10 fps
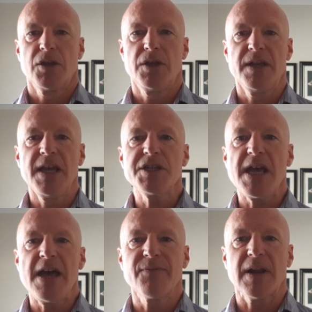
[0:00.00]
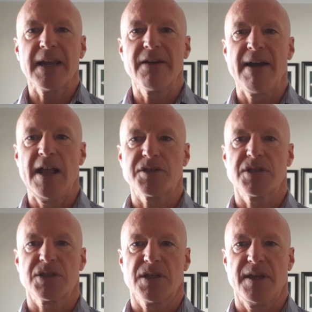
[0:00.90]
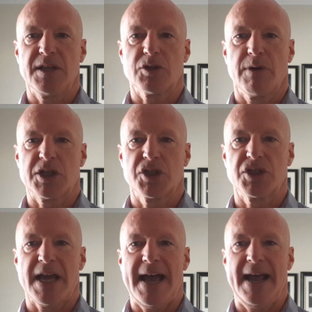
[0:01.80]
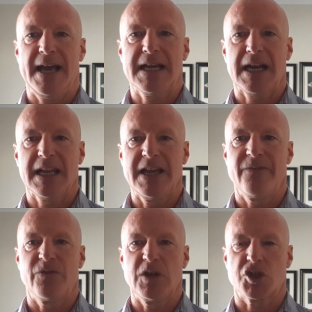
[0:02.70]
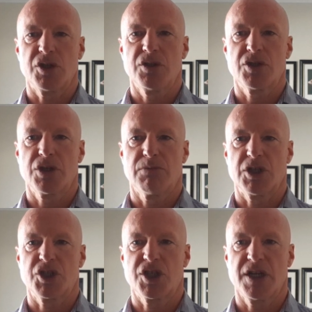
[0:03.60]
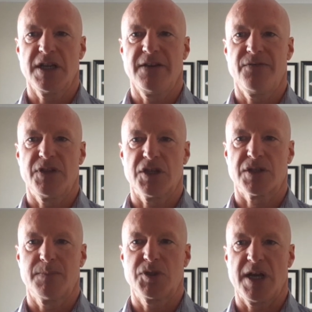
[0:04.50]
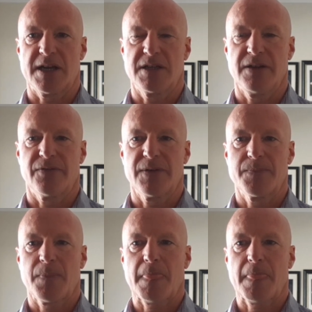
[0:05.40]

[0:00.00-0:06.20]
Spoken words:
You need to have clear answers to these questions and a clear vision to achieve this objective.